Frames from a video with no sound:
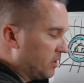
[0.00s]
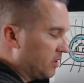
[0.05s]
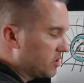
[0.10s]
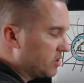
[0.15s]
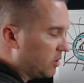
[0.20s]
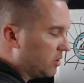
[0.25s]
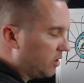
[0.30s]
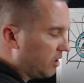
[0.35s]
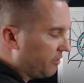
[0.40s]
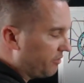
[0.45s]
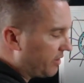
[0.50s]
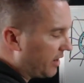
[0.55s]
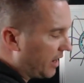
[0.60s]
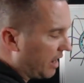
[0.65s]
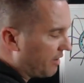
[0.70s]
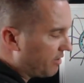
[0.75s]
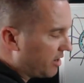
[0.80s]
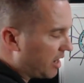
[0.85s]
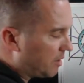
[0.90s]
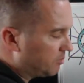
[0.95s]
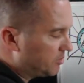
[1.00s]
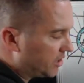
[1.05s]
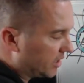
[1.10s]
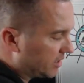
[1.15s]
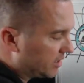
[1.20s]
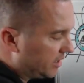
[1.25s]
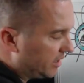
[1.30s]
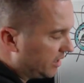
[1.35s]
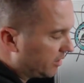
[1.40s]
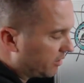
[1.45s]
So if I have an
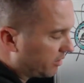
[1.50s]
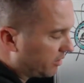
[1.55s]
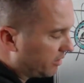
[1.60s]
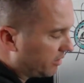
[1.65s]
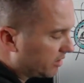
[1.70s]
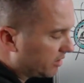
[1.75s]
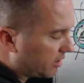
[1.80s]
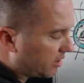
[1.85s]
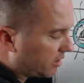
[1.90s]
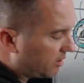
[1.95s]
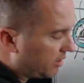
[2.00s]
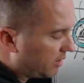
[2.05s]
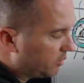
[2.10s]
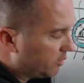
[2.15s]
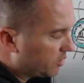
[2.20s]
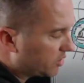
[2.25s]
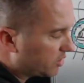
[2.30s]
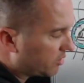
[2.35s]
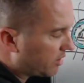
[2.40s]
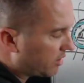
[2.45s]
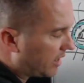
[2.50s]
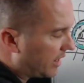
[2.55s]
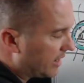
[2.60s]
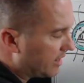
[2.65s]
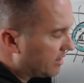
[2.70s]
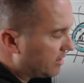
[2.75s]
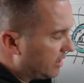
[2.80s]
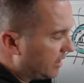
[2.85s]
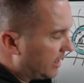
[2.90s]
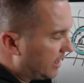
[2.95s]
object here, the closer
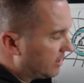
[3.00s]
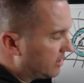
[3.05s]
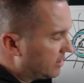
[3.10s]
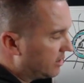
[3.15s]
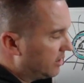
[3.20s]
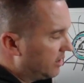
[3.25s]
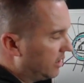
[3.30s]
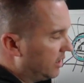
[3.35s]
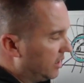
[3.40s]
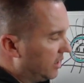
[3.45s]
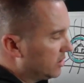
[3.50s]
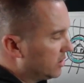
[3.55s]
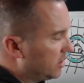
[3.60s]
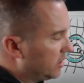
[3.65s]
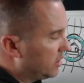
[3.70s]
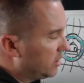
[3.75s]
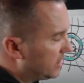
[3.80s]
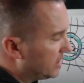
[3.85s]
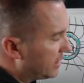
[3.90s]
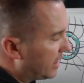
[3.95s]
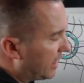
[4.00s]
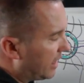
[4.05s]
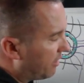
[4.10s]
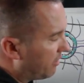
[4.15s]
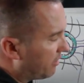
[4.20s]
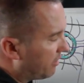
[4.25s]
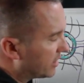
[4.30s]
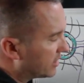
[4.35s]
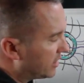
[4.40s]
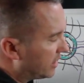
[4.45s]
I get to these
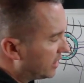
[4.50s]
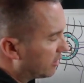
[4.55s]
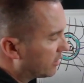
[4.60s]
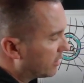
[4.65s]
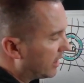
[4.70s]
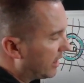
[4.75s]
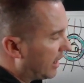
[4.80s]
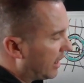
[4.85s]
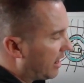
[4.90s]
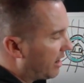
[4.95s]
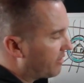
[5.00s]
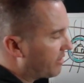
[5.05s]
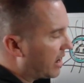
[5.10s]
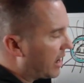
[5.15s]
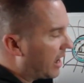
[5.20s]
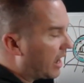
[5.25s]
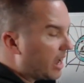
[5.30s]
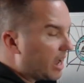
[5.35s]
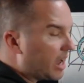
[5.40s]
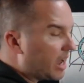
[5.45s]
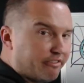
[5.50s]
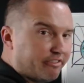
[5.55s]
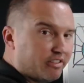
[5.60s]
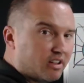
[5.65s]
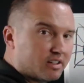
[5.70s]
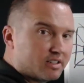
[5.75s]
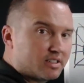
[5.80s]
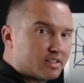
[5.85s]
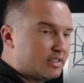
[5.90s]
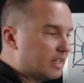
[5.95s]
areas here that have high
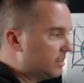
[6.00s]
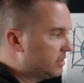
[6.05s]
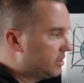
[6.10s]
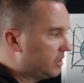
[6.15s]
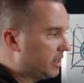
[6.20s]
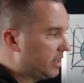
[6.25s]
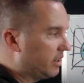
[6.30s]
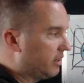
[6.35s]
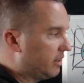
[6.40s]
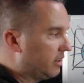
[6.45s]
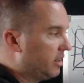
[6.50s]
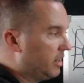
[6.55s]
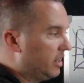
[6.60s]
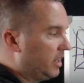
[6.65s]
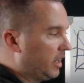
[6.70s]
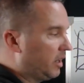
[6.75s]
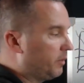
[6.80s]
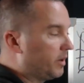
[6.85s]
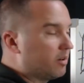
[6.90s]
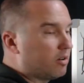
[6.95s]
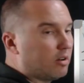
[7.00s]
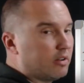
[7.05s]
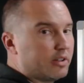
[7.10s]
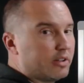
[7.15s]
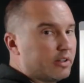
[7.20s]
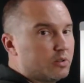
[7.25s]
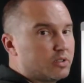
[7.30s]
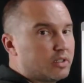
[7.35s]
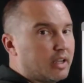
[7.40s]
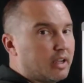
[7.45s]
flux density, and we call
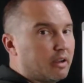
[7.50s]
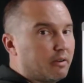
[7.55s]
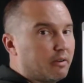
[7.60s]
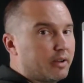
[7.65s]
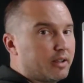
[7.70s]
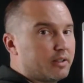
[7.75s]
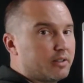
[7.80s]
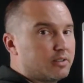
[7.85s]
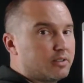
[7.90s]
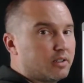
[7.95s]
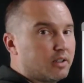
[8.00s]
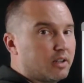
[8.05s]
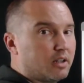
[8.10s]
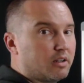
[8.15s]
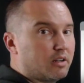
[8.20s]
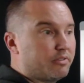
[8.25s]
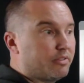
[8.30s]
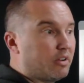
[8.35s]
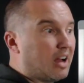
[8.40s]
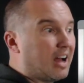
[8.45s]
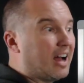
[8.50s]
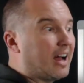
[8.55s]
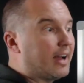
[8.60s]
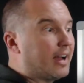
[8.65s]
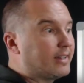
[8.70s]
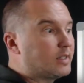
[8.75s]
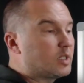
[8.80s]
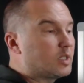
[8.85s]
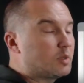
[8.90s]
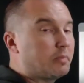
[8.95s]
those areas of
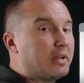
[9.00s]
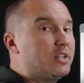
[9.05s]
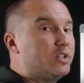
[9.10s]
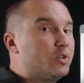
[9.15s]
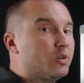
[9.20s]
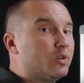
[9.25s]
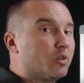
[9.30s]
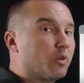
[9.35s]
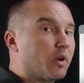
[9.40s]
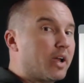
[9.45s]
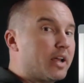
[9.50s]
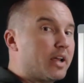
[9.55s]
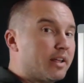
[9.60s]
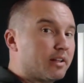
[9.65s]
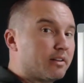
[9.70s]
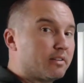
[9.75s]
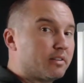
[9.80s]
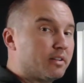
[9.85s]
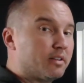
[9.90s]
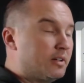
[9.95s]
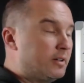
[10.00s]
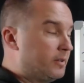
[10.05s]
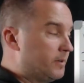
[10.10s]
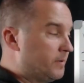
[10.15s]
high spatial gradient.